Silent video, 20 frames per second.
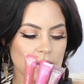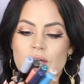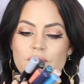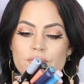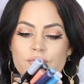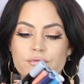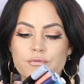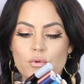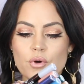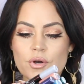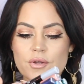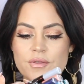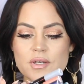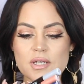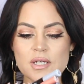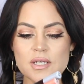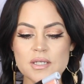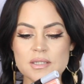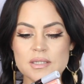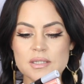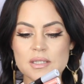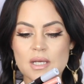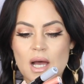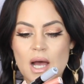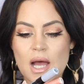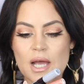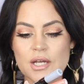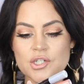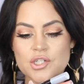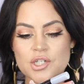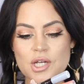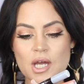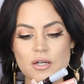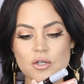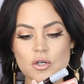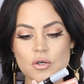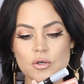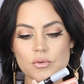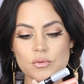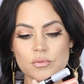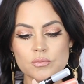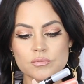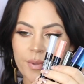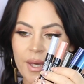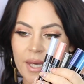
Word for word: And for these eyeshadow